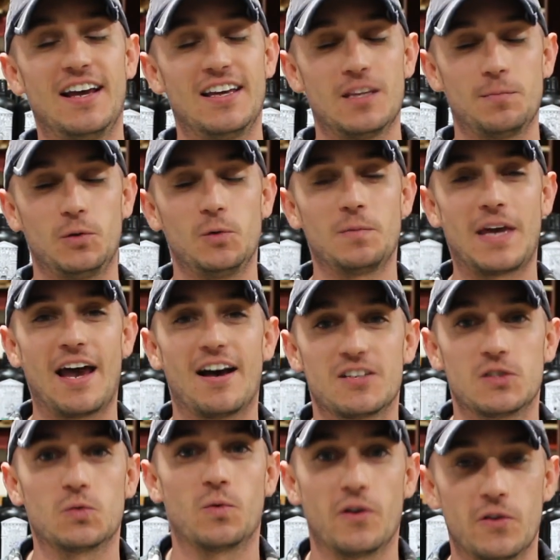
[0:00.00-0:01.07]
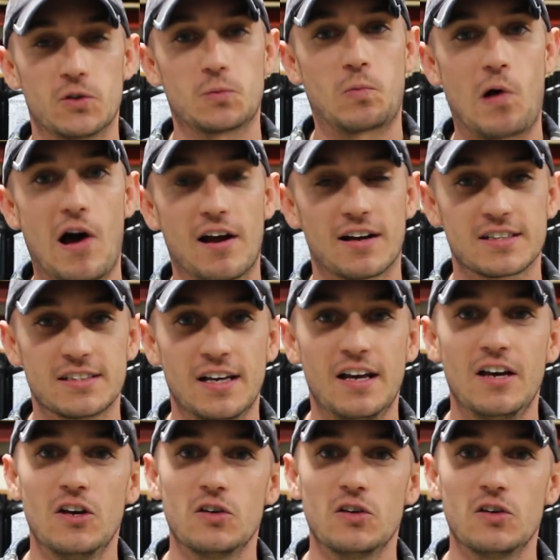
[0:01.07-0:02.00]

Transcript: and the Bloom Khaos is one of those products.